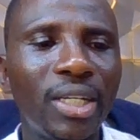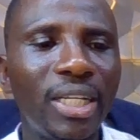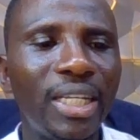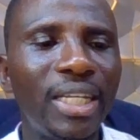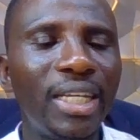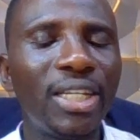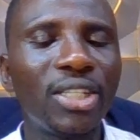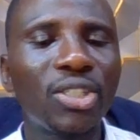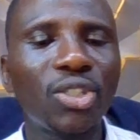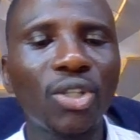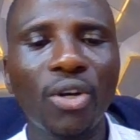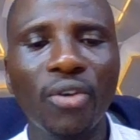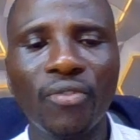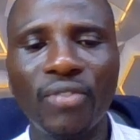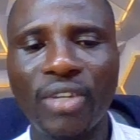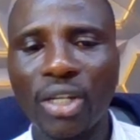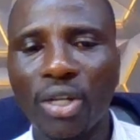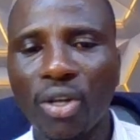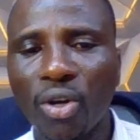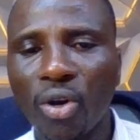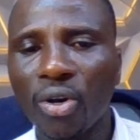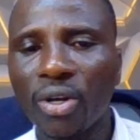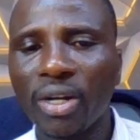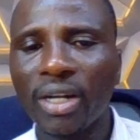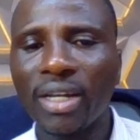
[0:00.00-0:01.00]
each of the
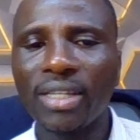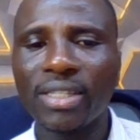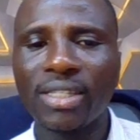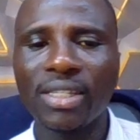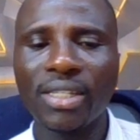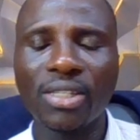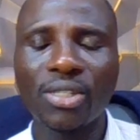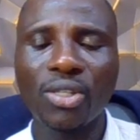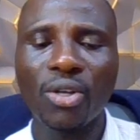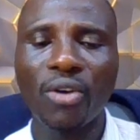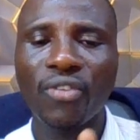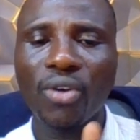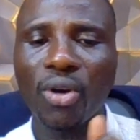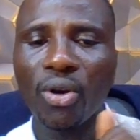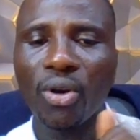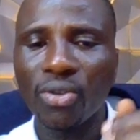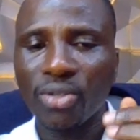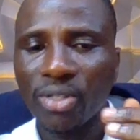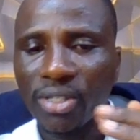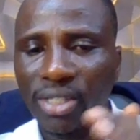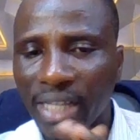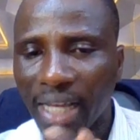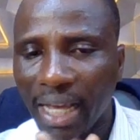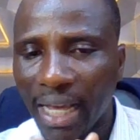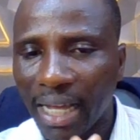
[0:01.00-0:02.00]
currencies of
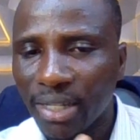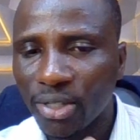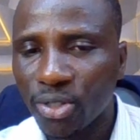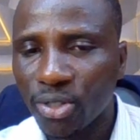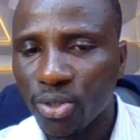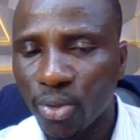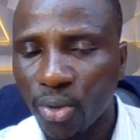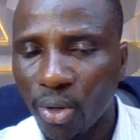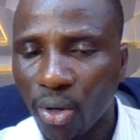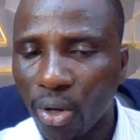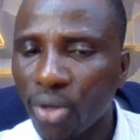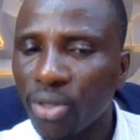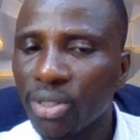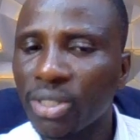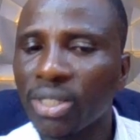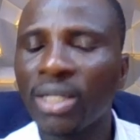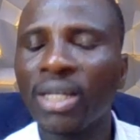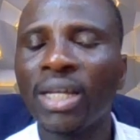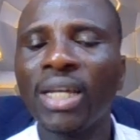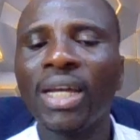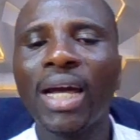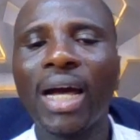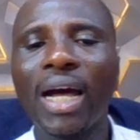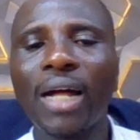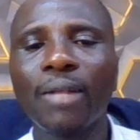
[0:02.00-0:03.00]
concern to us
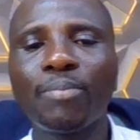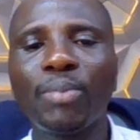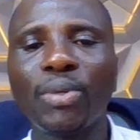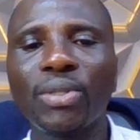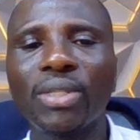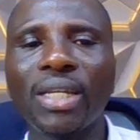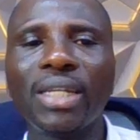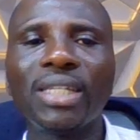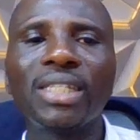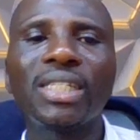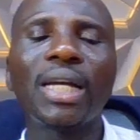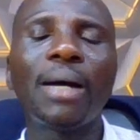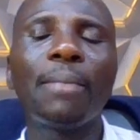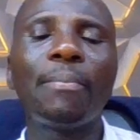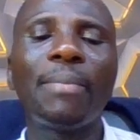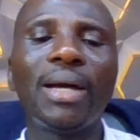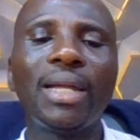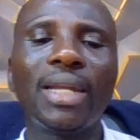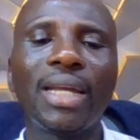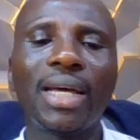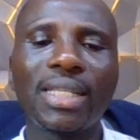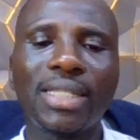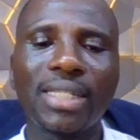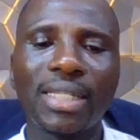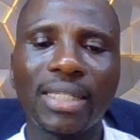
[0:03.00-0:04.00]
at Potential
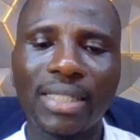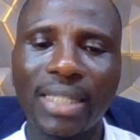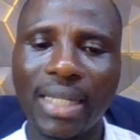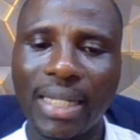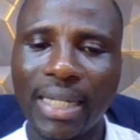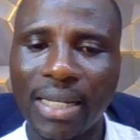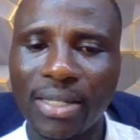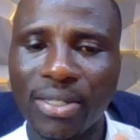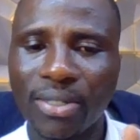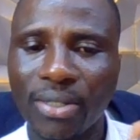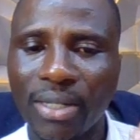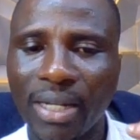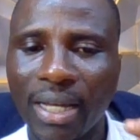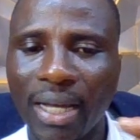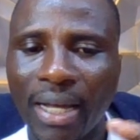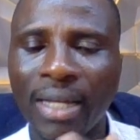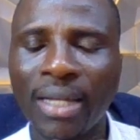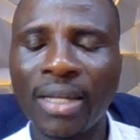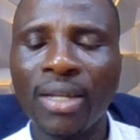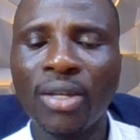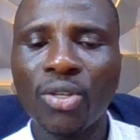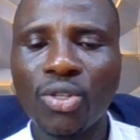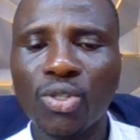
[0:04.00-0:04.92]
Miners International.